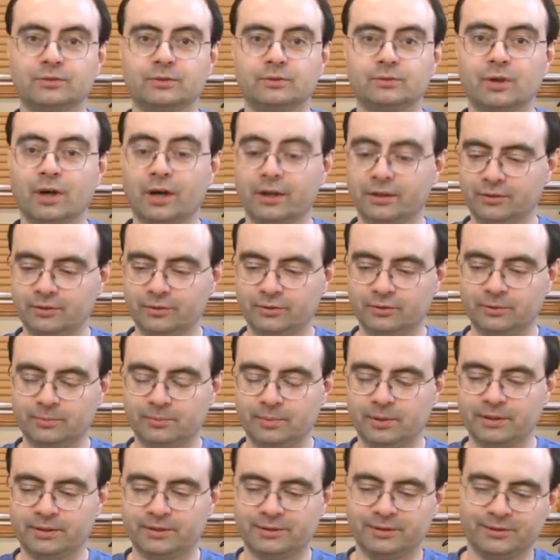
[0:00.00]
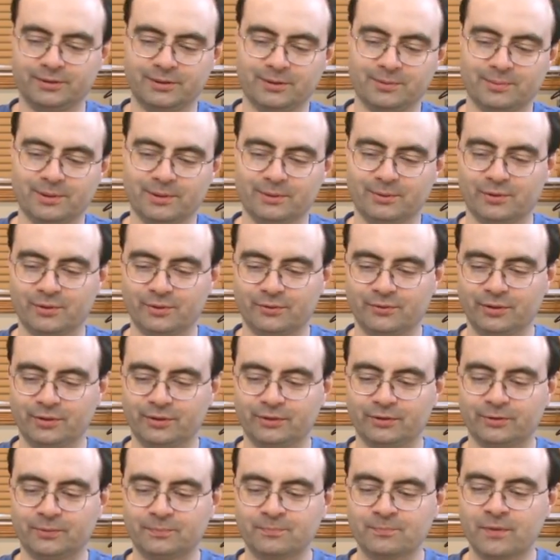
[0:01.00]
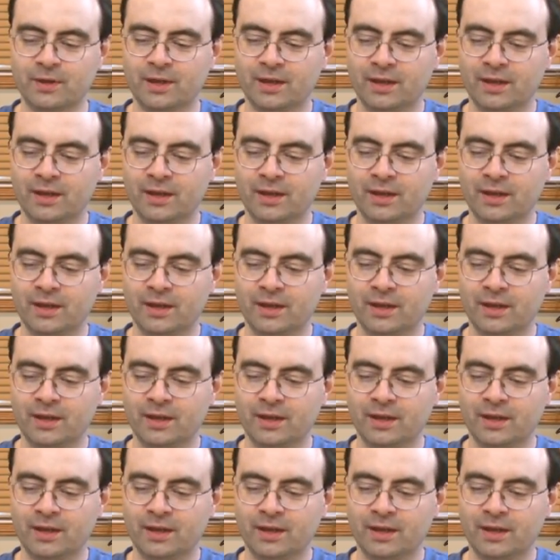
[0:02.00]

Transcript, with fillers: do not use a pick. They play with their fingers.